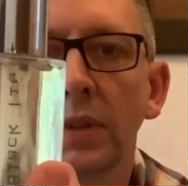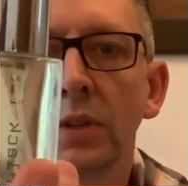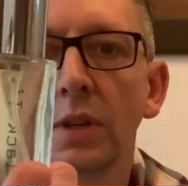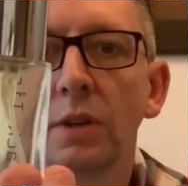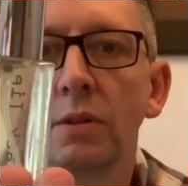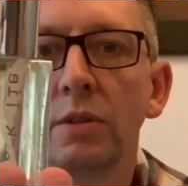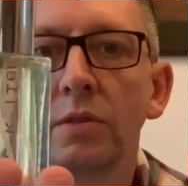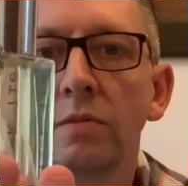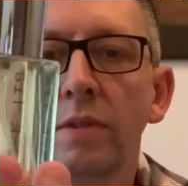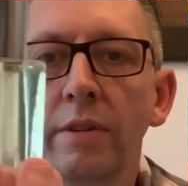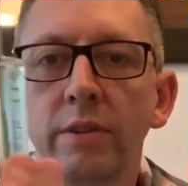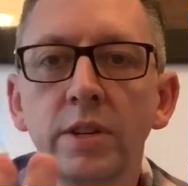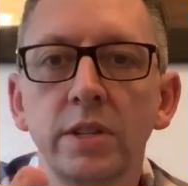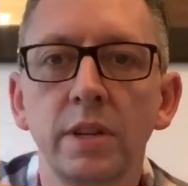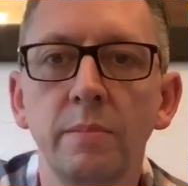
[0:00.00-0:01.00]
So it's
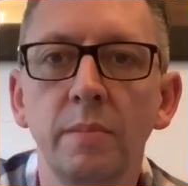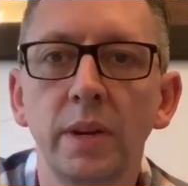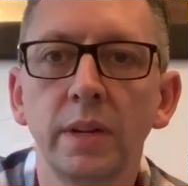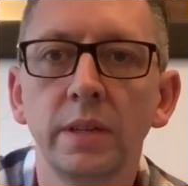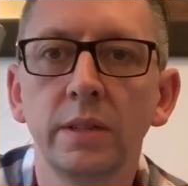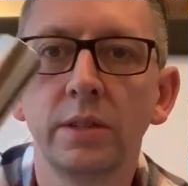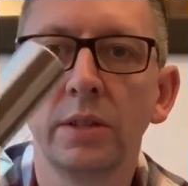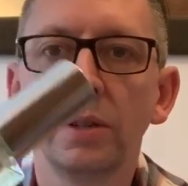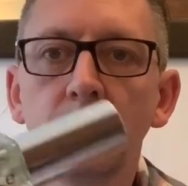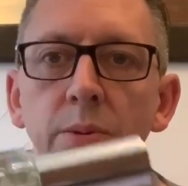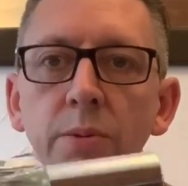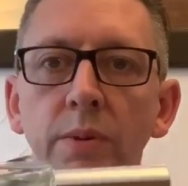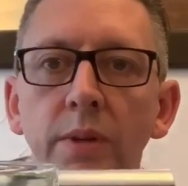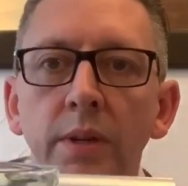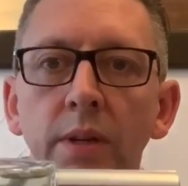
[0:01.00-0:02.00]
very similar
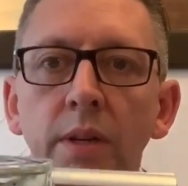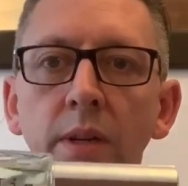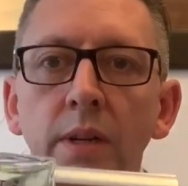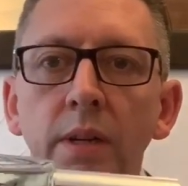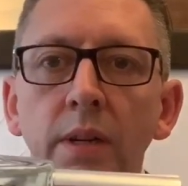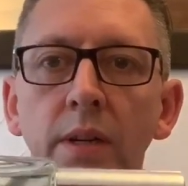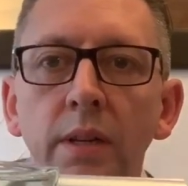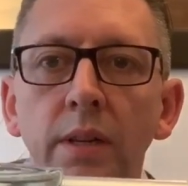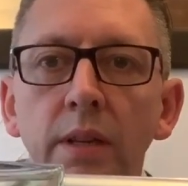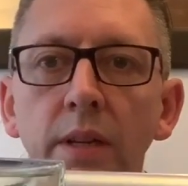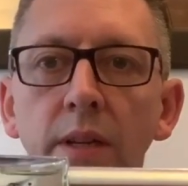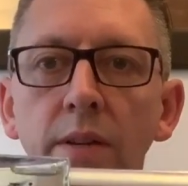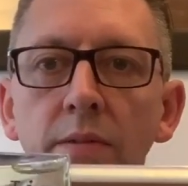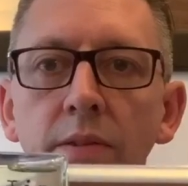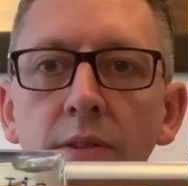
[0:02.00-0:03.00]
to
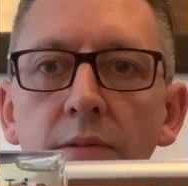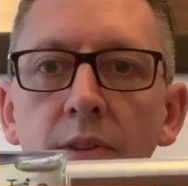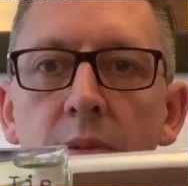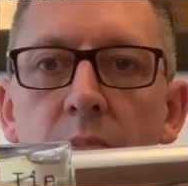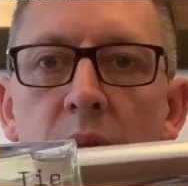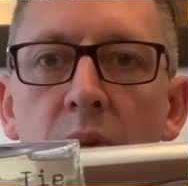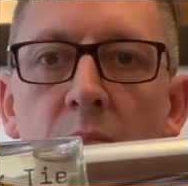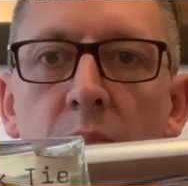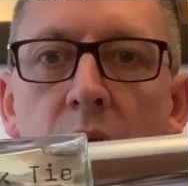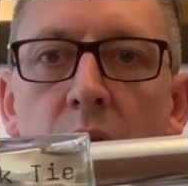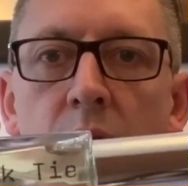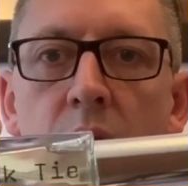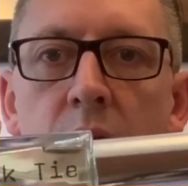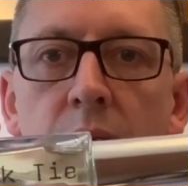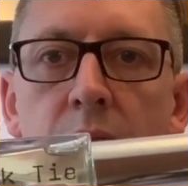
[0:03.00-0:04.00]
the 50ml
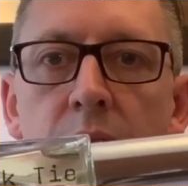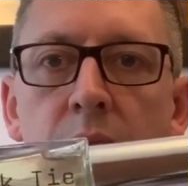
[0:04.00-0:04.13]
bottle.